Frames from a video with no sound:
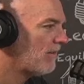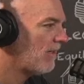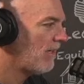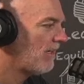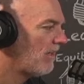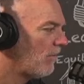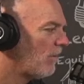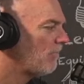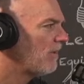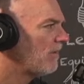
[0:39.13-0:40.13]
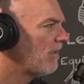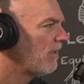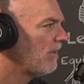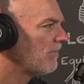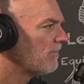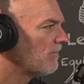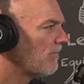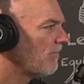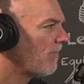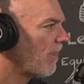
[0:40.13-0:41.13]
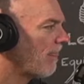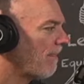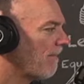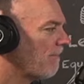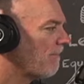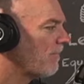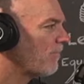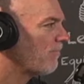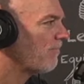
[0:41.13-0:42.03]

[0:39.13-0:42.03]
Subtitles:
But I swear, like I'm getting other